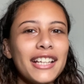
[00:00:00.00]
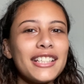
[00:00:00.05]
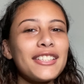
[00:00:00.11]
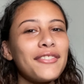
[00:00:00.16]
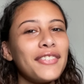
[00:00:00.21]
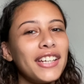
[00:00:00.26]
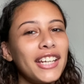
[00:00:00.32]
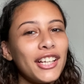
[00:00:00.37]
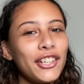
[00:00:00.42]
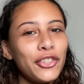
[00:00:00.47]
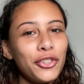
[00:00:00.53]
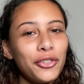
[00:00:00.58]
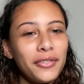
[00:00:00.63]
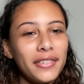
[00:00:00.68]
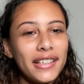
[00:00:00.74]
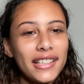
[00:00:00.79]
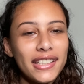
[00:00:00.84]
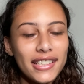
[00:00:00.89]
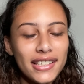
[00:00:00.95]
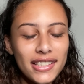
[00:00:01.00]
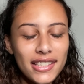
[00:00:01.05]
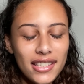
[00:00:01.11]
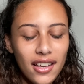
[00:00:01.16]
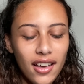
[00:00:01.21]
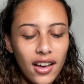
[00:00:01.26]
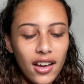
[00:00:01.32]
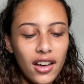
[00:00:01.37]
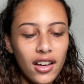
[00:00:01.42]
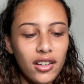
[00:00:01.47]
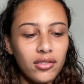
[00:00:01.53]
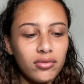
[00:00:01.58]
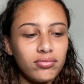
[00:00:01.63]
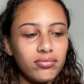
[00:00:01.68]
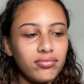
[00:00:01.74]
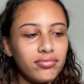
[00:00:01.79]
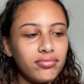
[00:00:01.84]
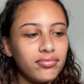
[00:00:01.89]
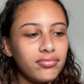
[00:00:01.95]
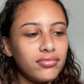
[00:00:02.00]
so my next shoe is um,